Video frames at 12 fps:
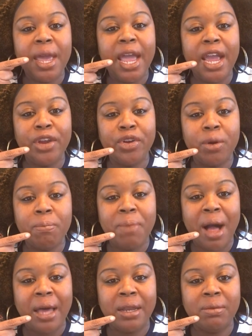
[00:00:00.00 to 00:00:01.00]
and your
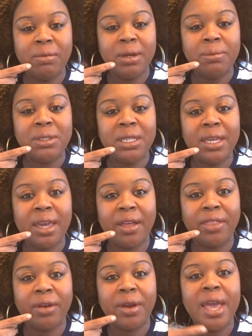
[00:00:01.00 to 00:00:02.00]
bottom lip
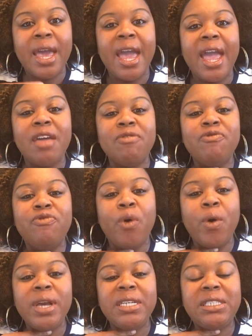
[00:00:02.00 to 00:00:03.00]
together and
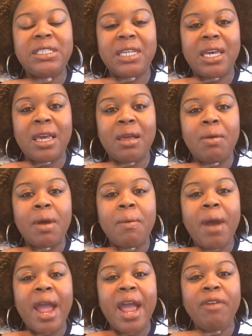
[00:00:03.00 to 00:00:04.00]
voicing
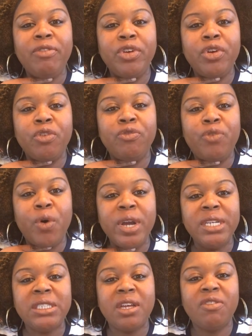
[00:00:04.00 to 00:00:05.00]
by having your
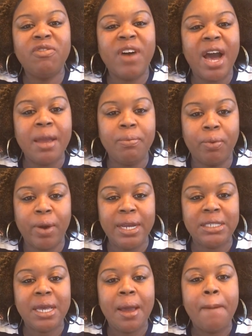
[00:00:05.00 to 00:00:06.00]
voice
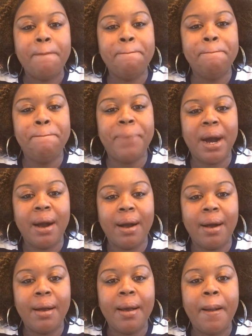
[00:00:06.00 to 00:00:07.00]
vibrate. B,
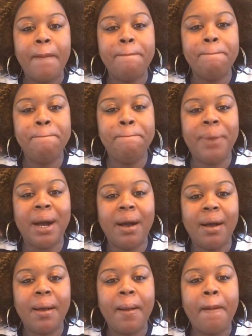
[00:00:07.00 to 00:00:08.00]
B,
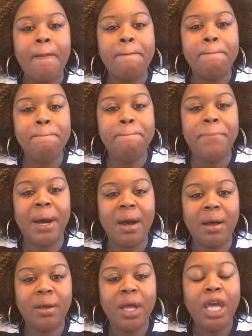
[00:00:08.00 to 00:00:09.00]
B.
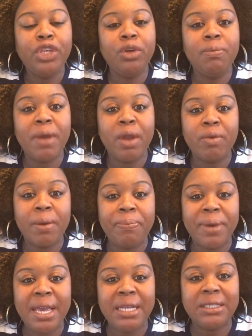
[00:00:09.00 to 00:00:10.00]
You may
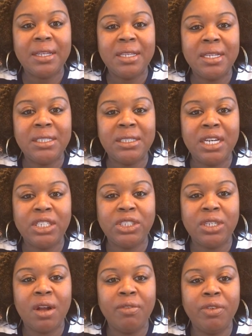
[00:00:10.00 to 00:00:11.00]
repeat this
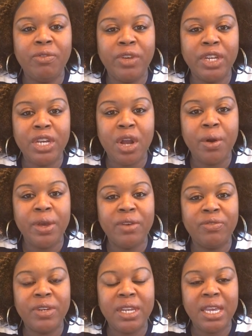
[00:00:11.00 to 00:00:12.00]
section of the video
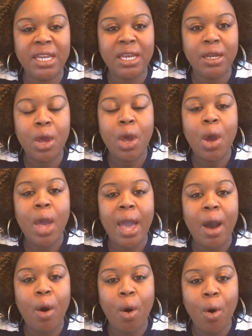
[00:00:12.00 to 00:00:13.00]
if needed.
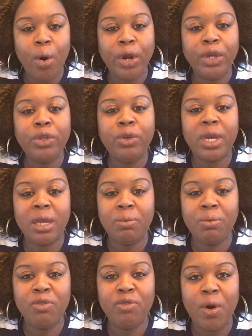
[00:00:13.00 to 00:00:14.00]
or you can
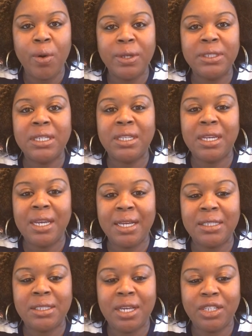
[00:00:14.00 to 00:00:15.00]
move on to the
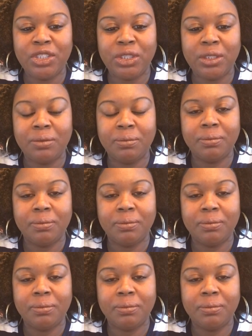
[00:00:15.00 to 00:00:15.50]
next section.